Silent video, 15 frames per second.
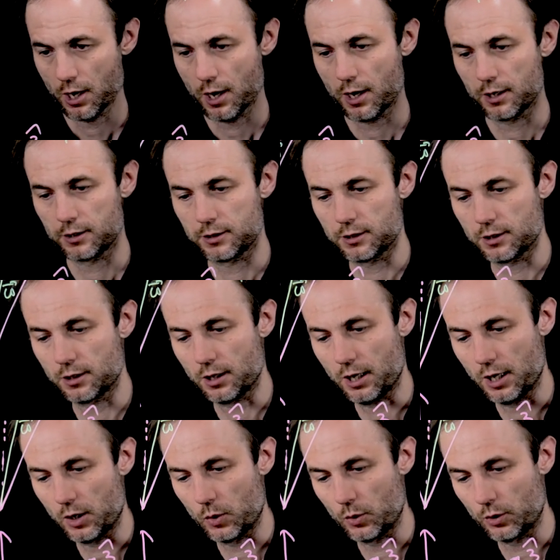And
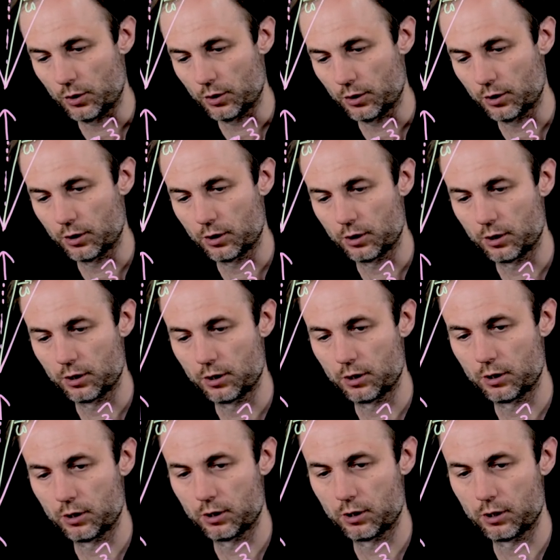our
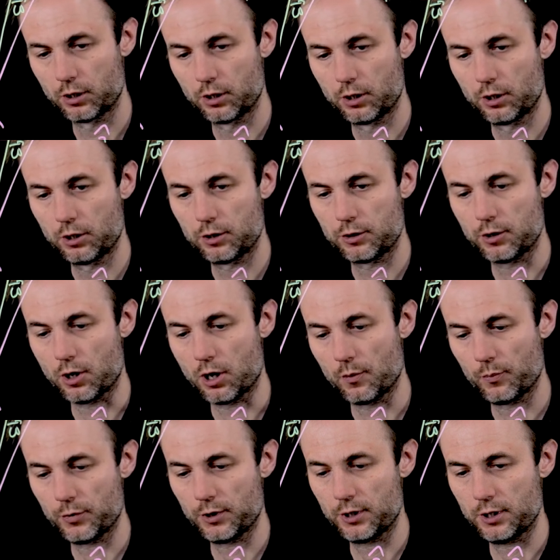
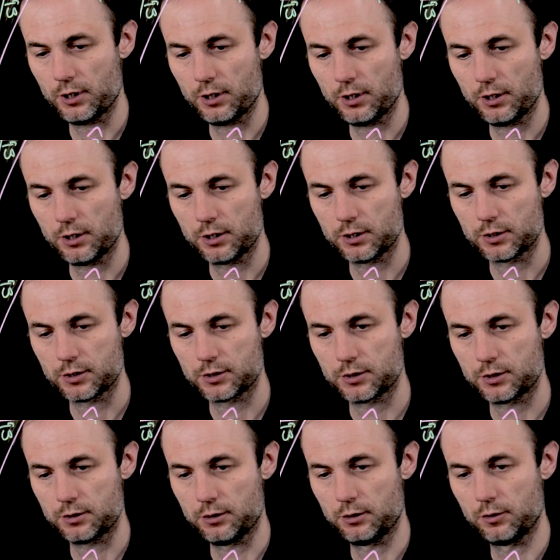top
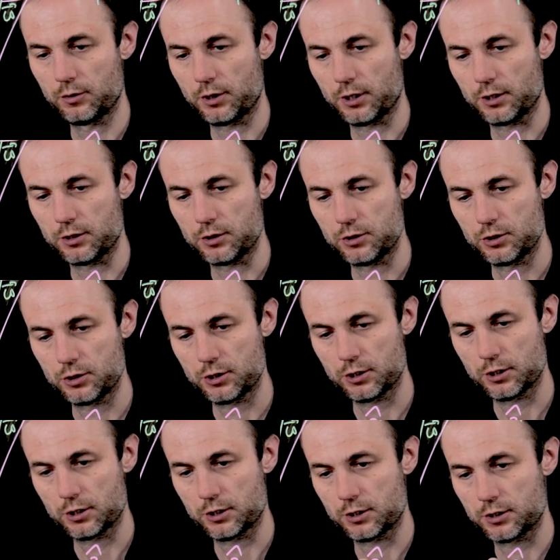is looking
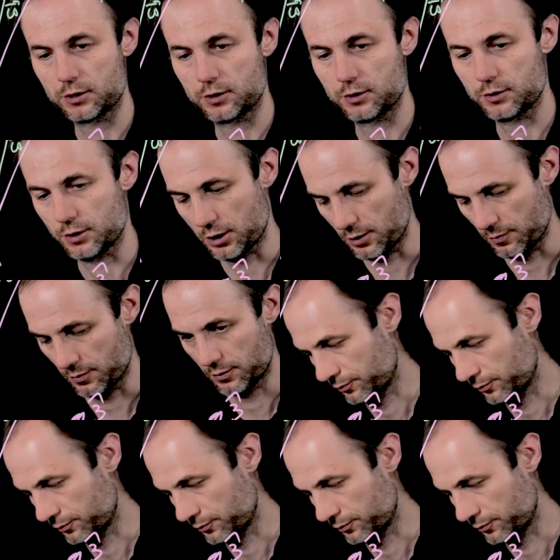just the same.